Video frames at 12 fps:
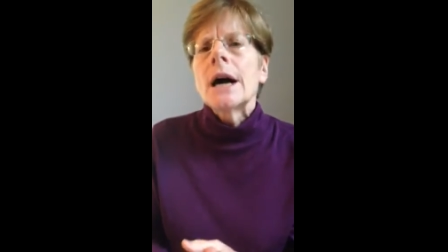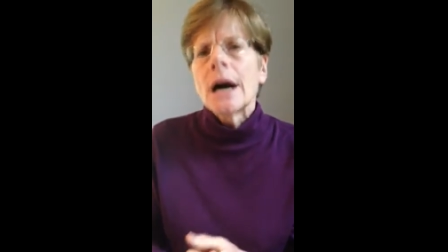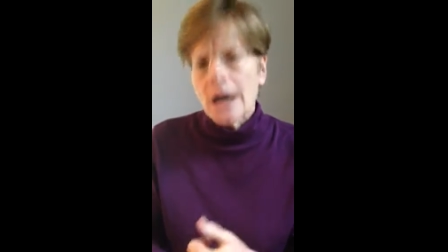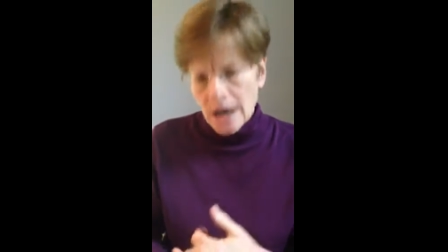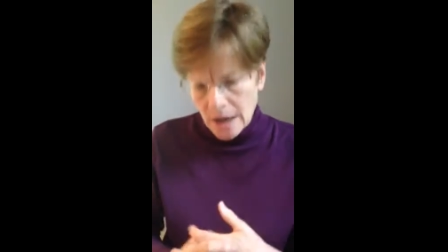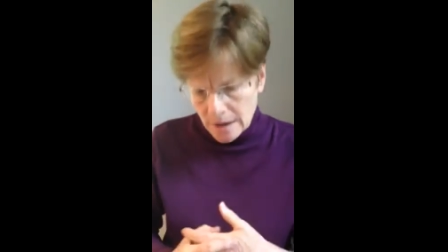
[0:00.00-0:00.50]

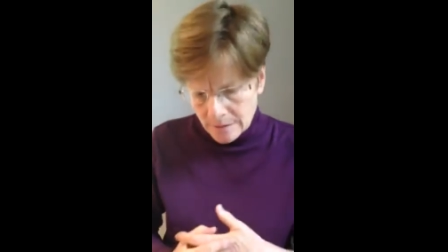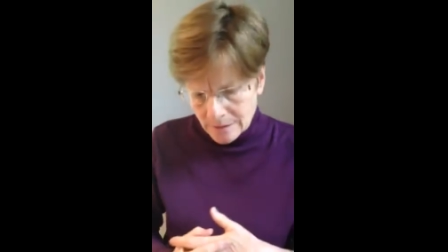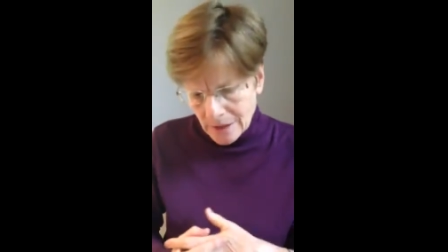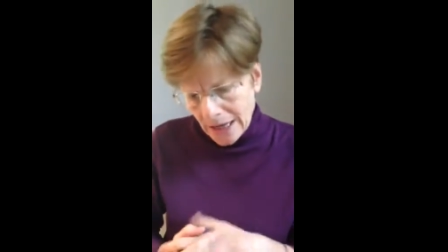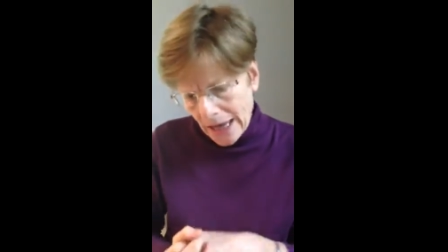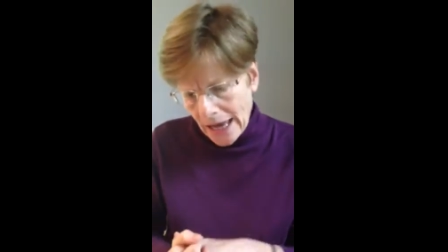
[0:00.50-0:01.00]

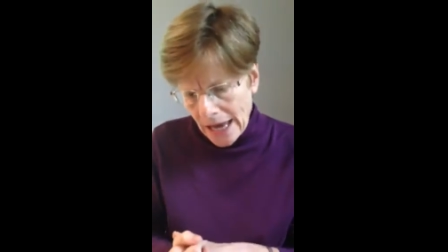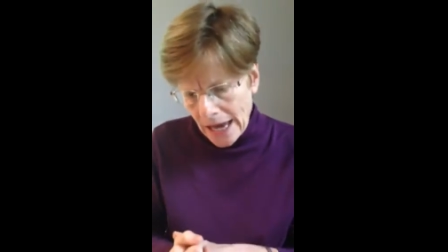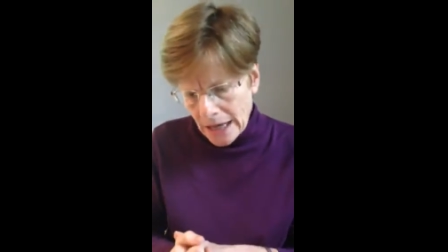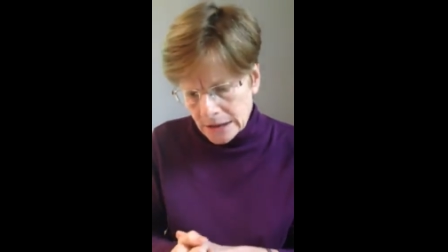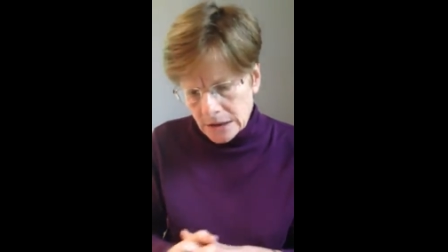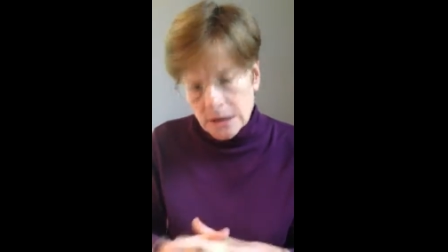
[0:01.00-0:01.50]

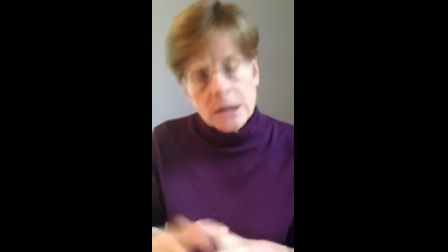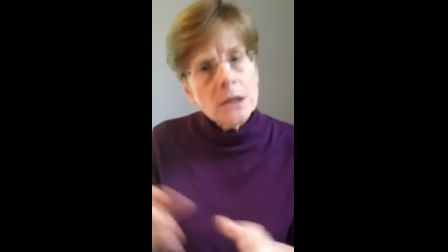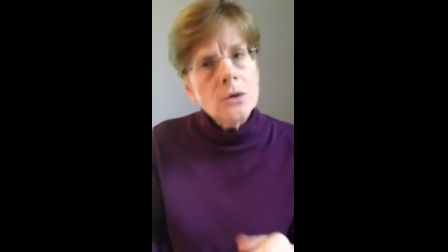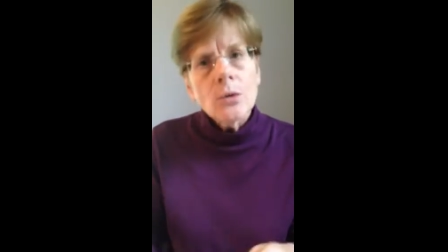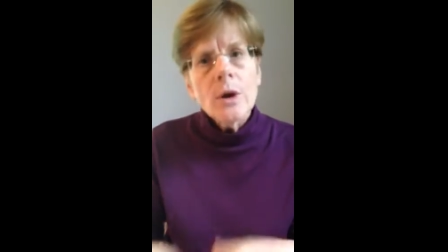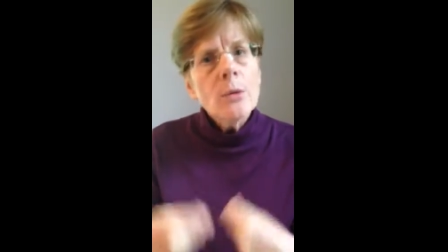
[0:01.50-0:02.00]
and
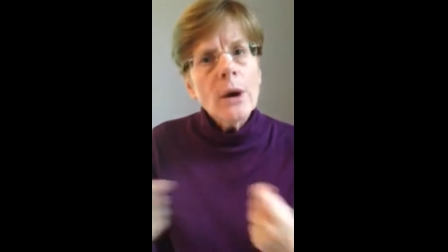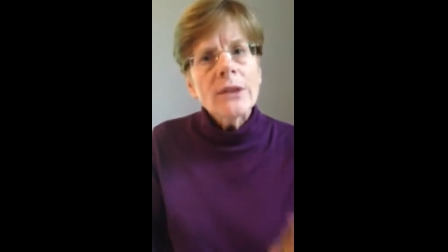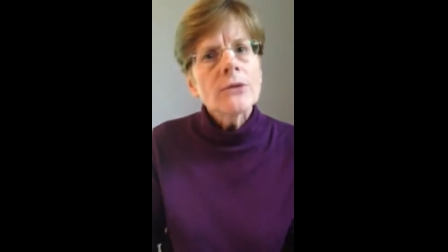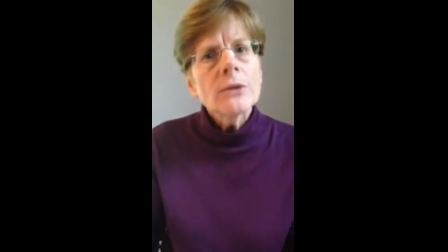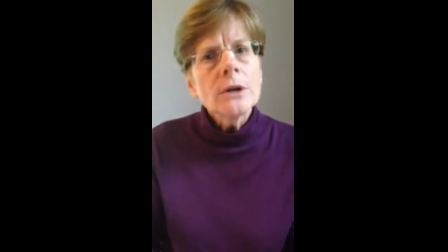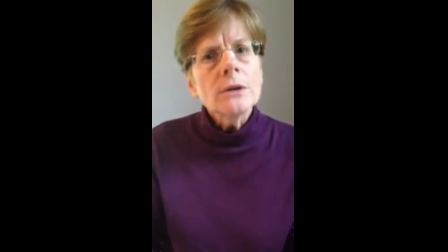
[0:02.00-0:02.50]
we
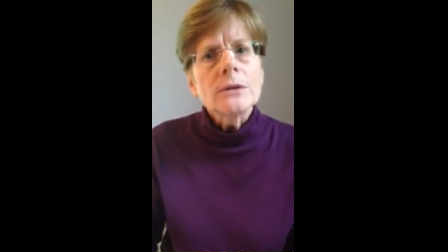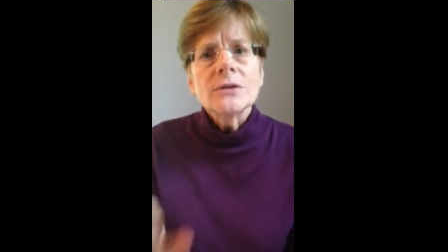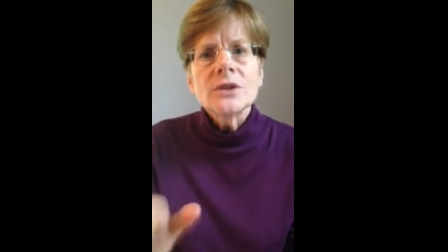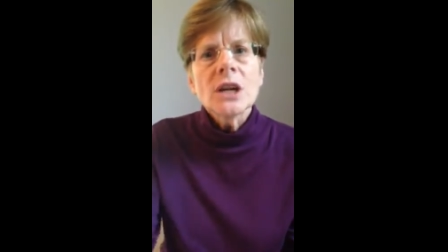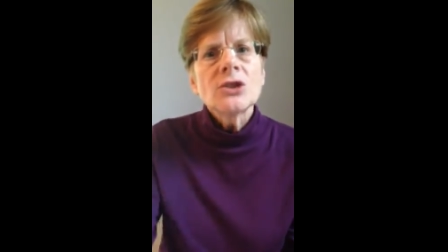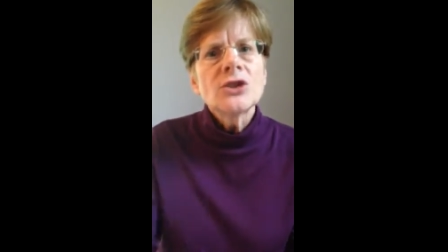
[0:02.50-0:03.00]
went through,
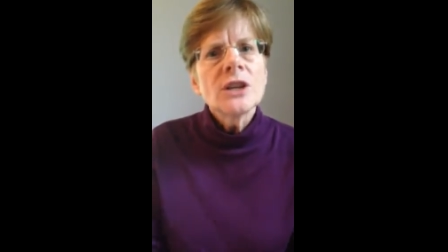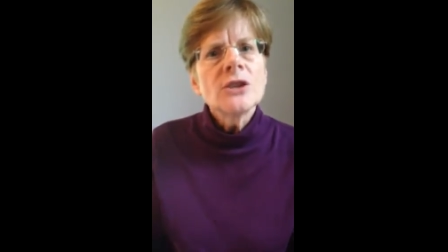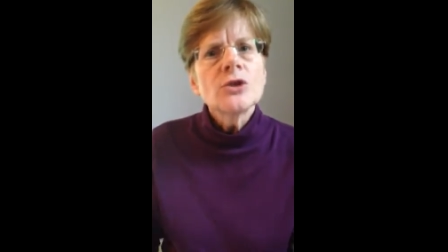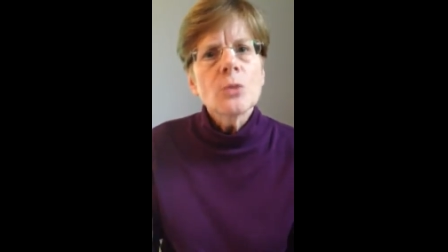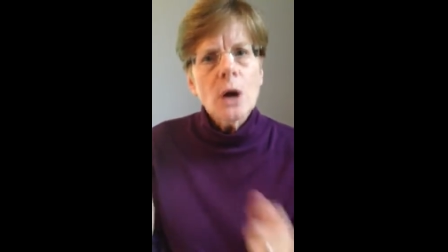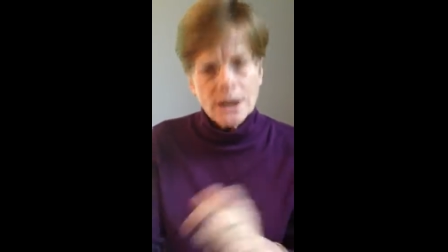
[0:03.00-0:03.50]
touched
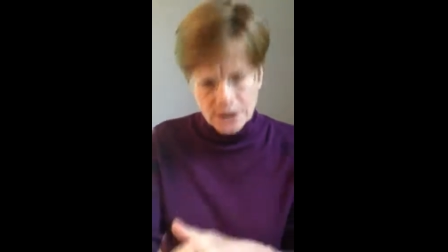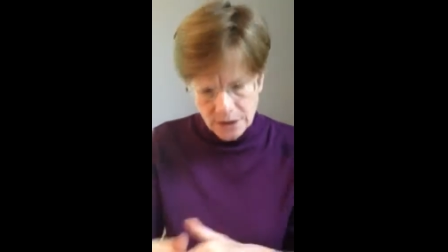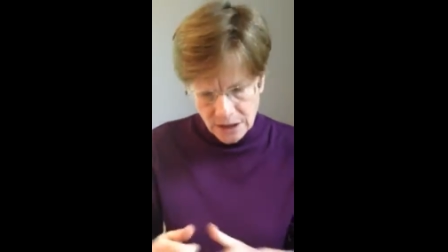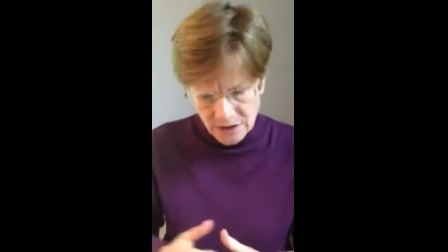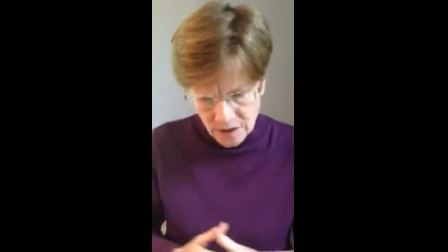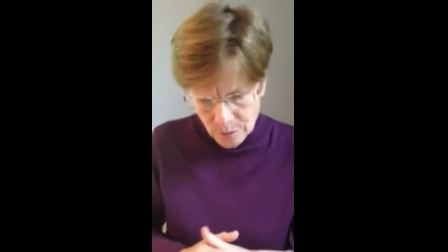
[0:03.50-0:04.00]
each one.
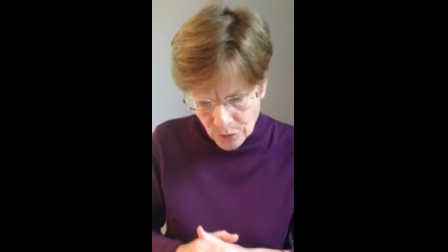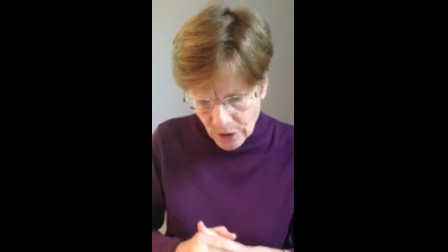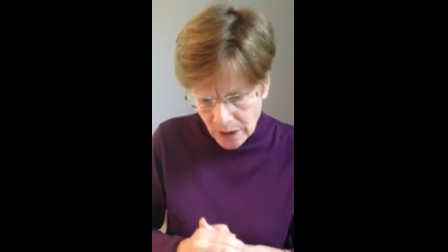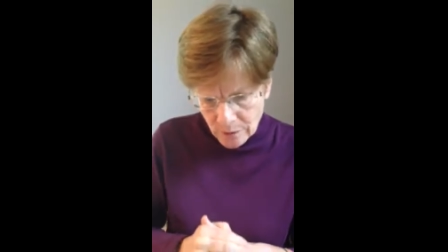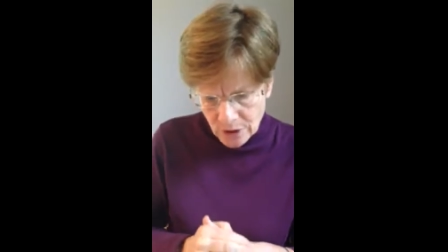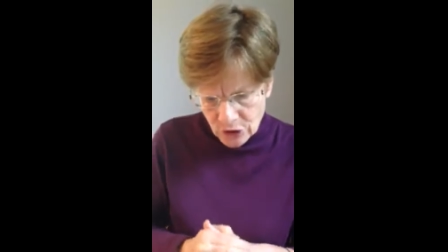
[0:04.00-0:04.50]
Does it
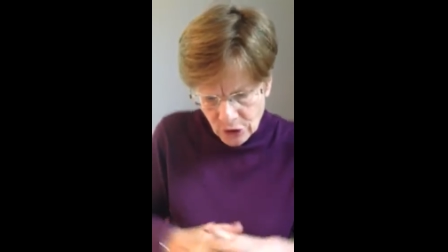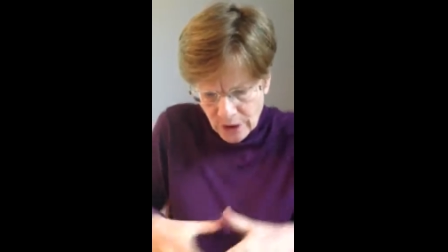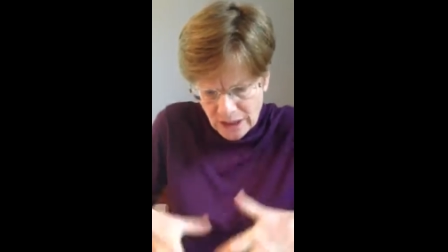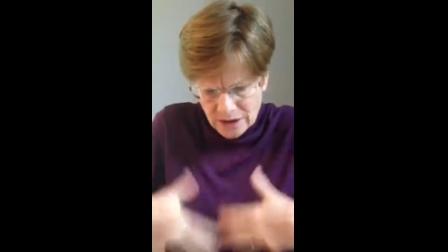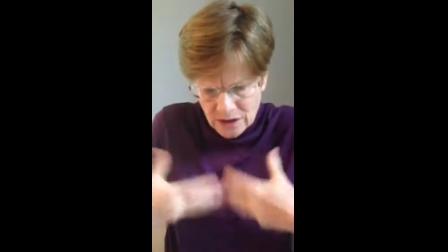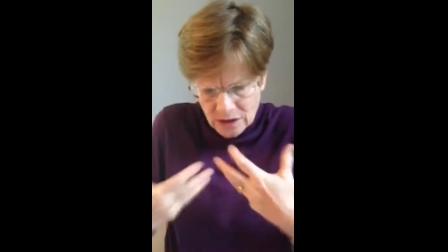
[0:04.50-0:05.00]
bring me joy?
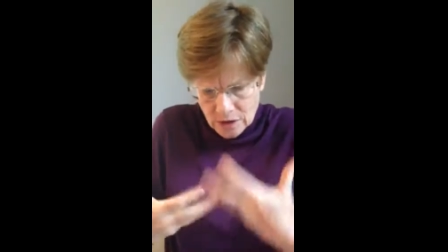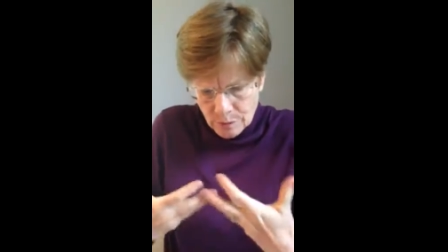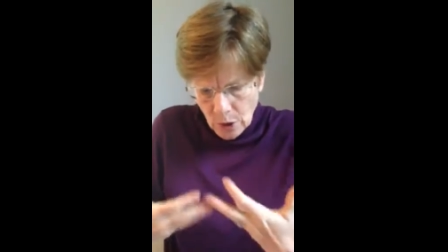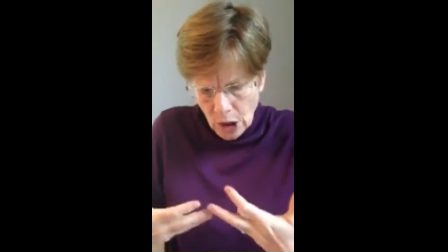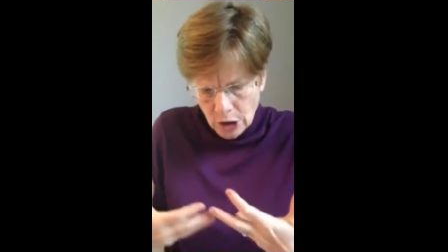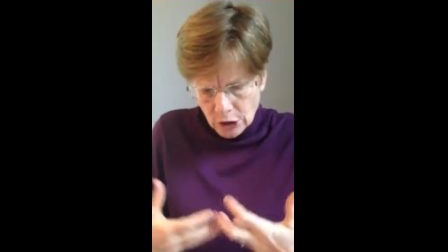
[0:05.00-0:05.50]
Does it
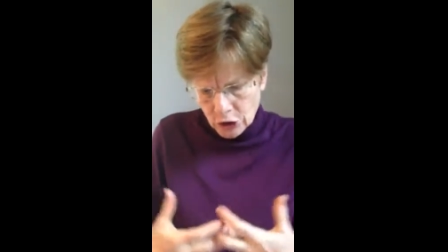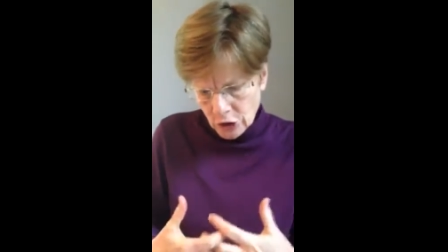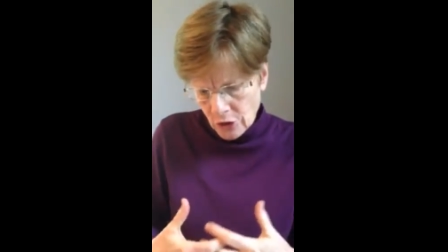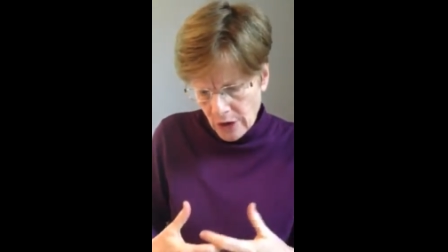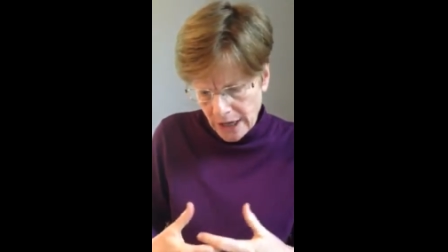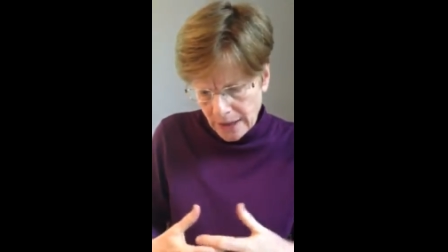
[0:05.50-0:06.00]
spark
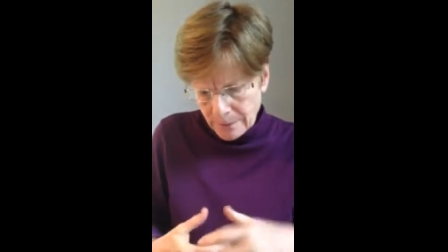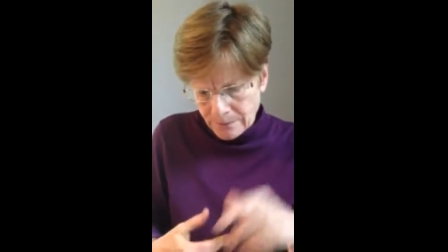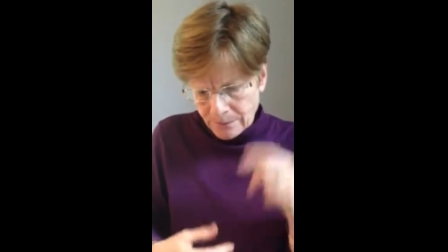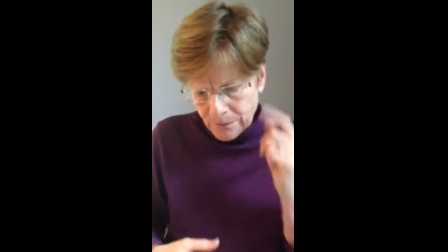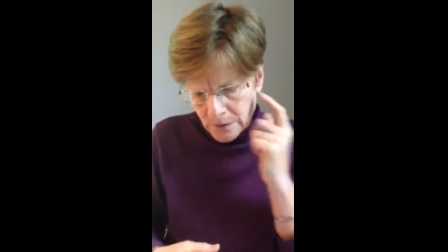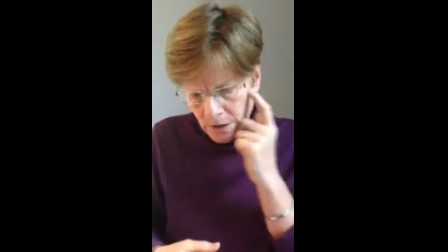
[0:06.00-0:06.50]
joy?
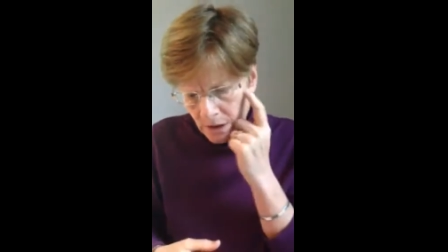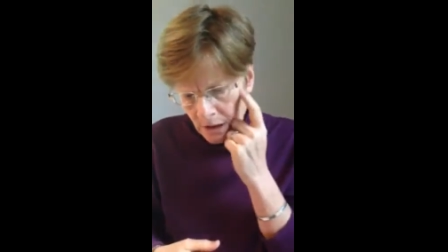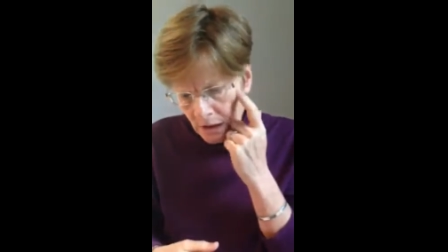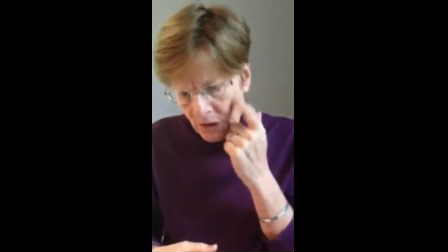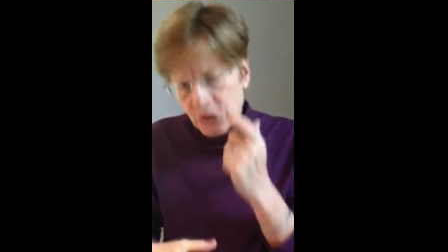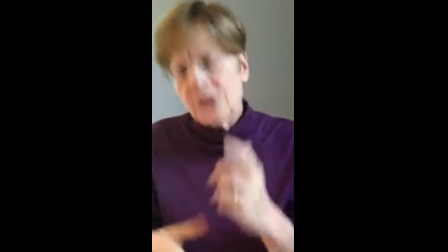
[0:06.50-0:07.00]

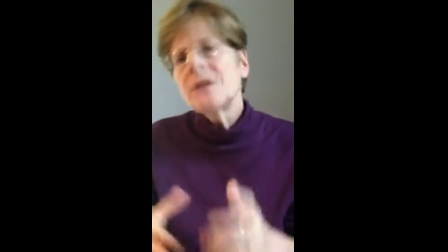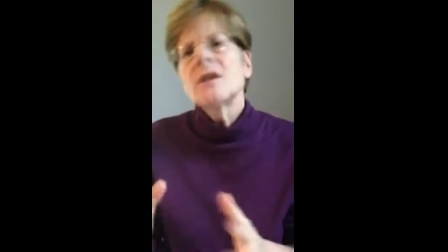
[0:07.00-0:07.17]
She